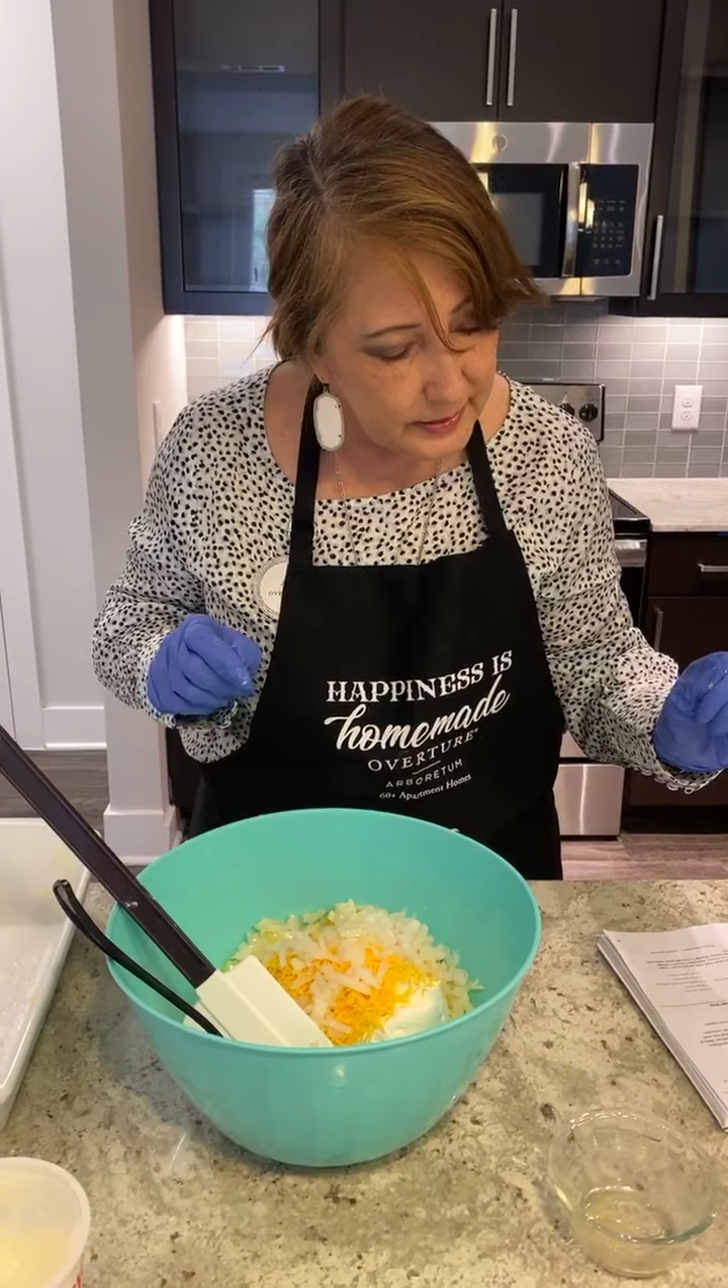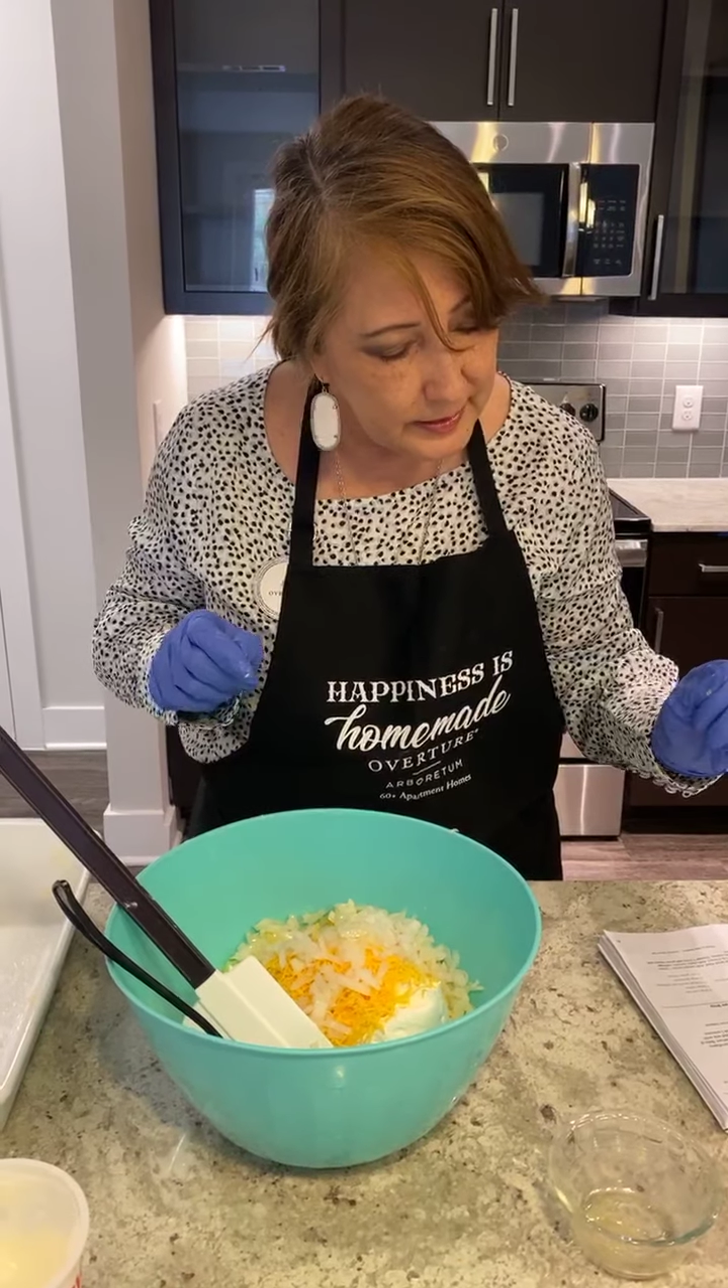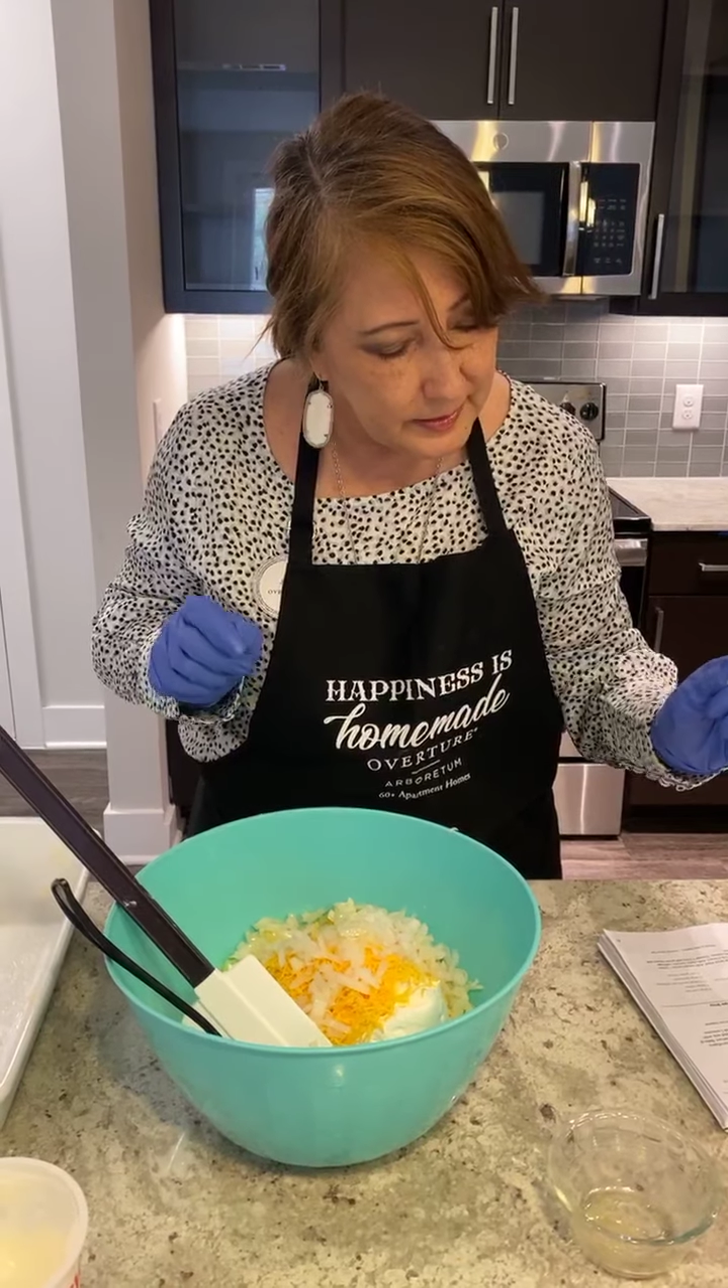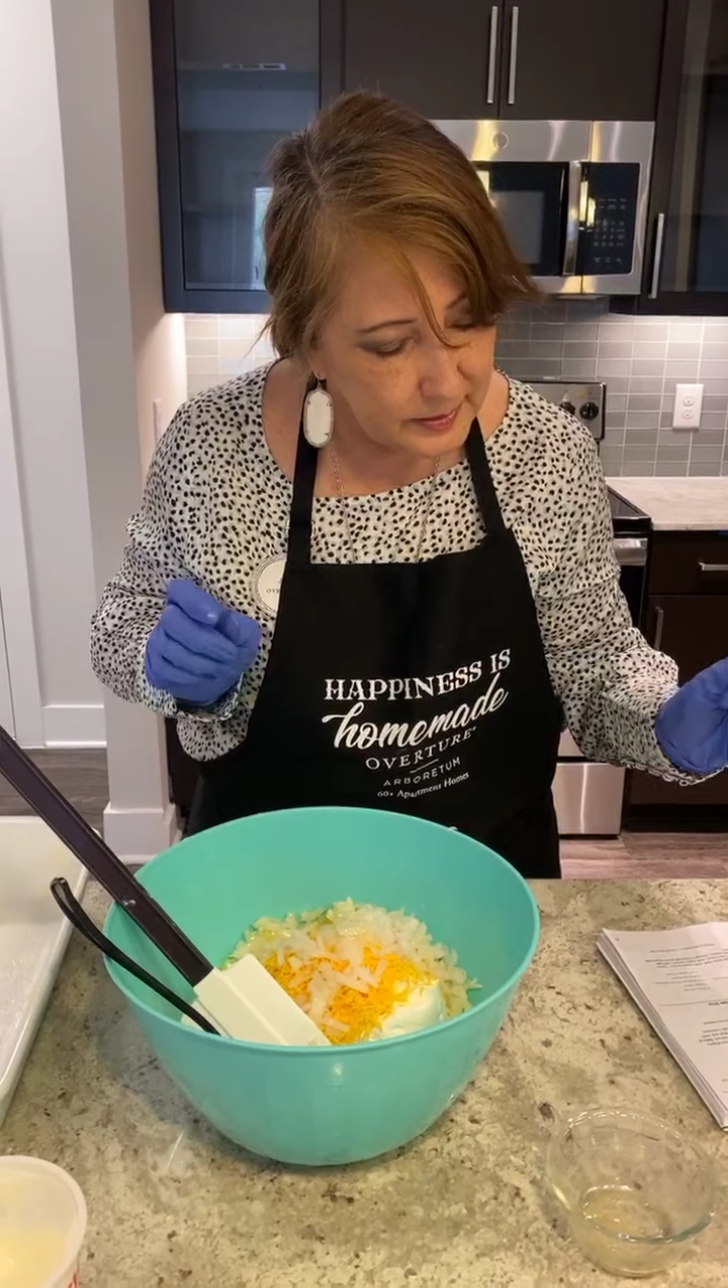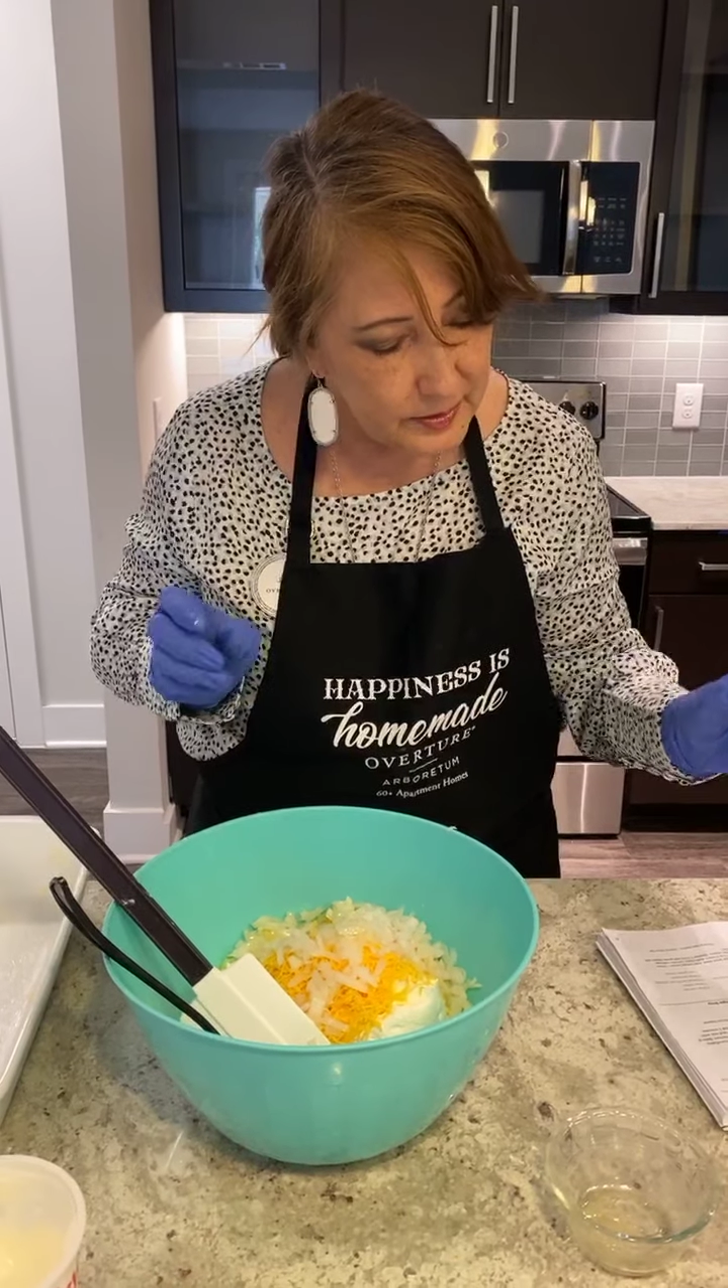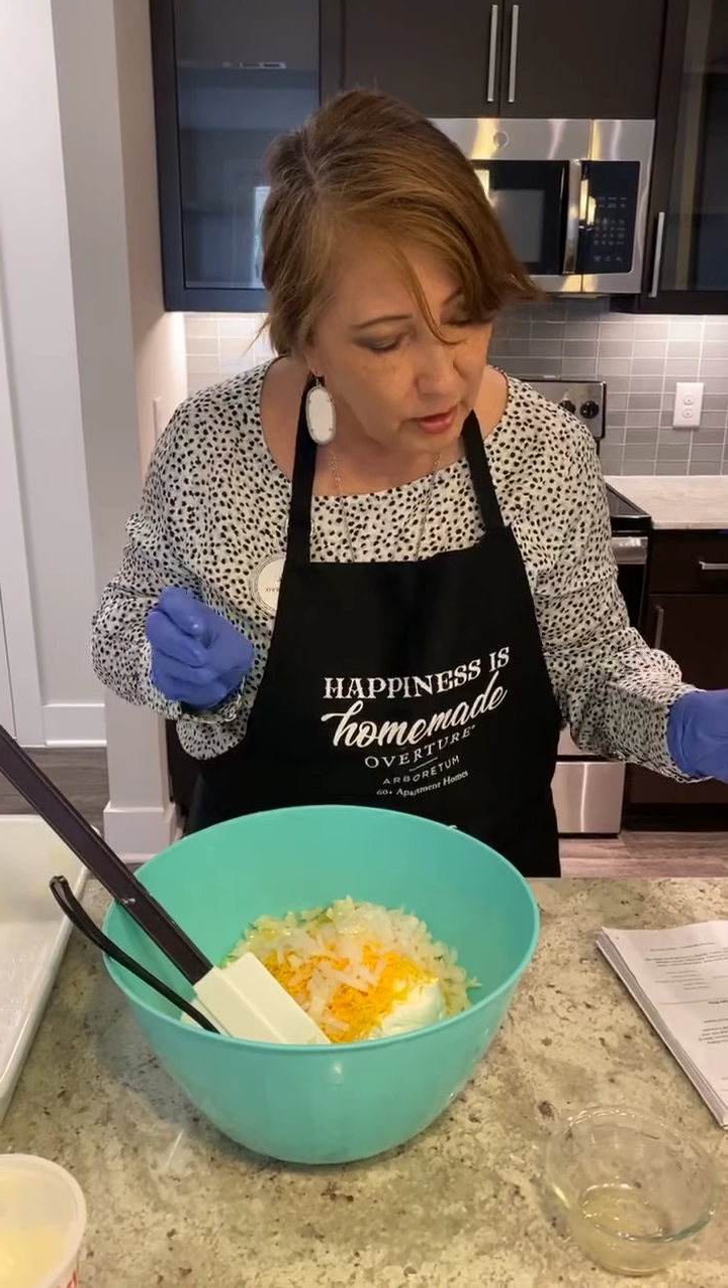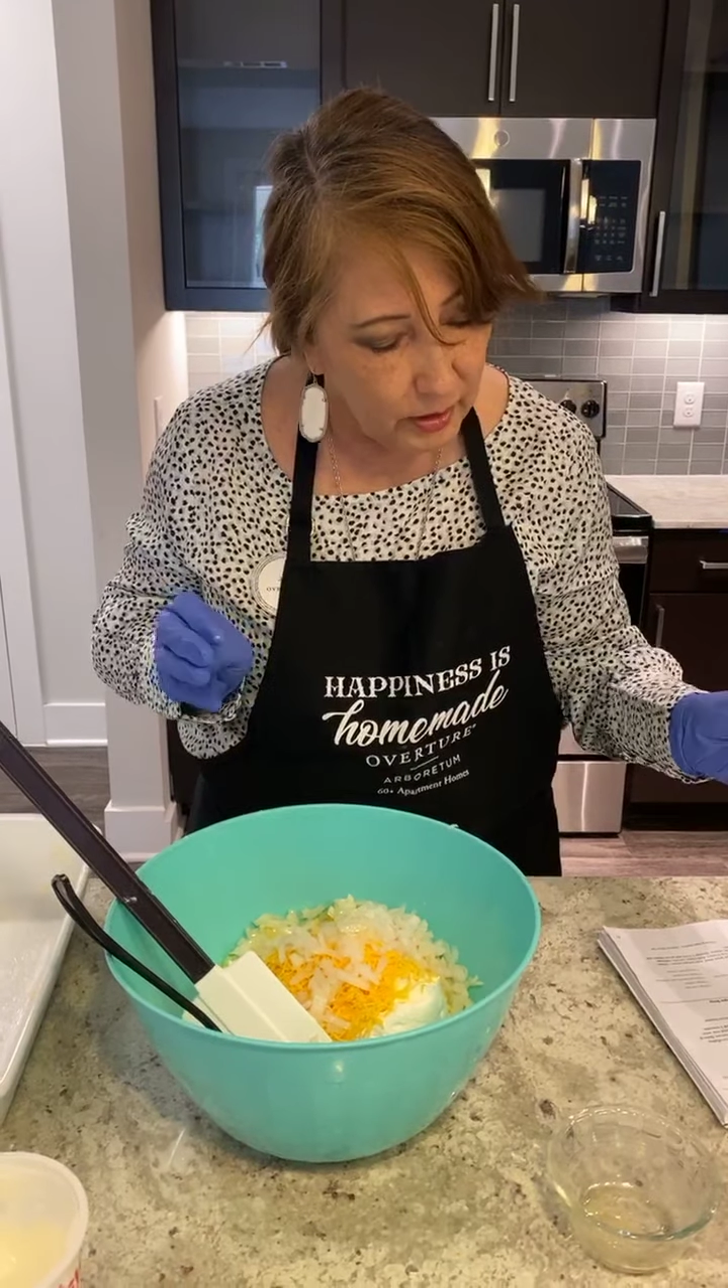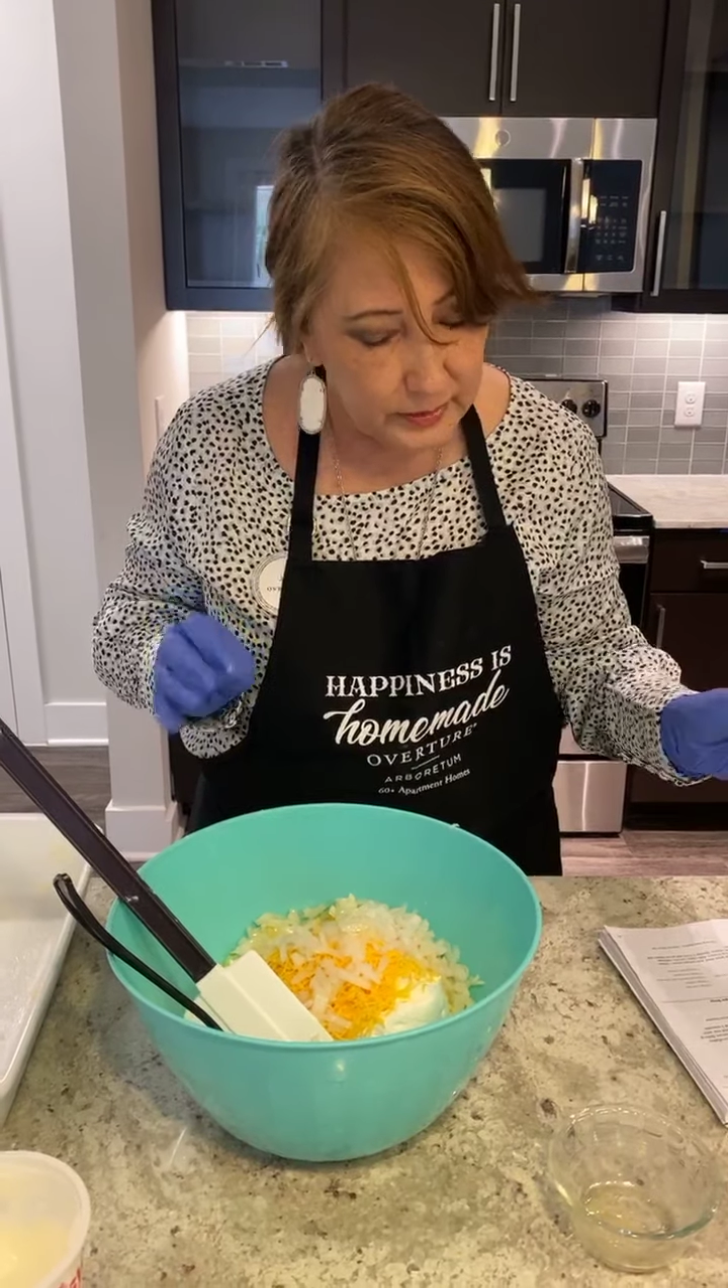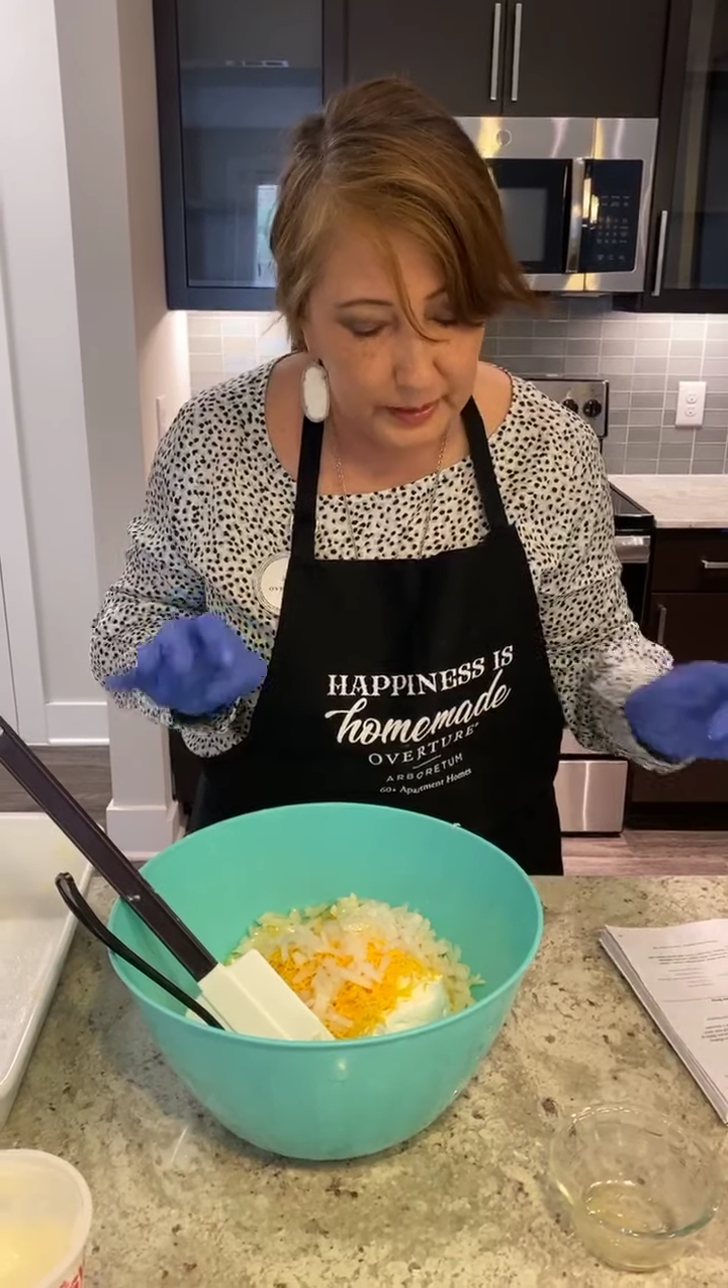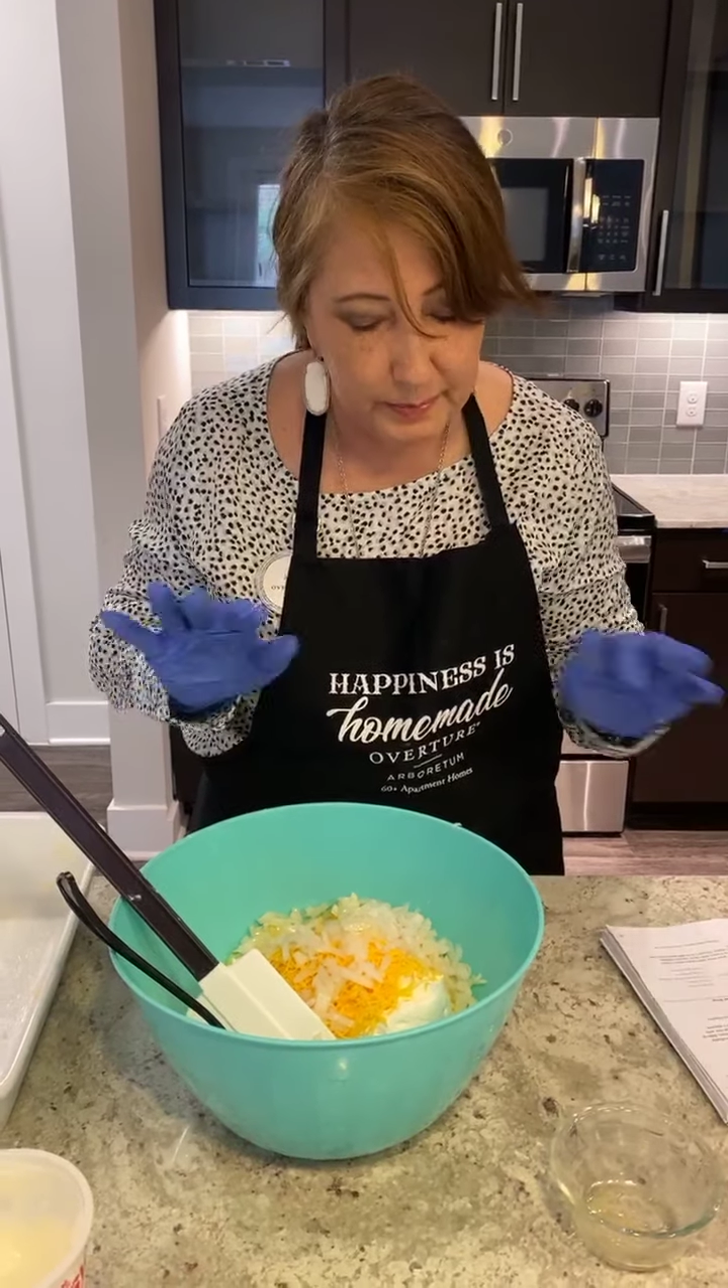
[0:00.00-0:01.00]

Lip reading: it says salt,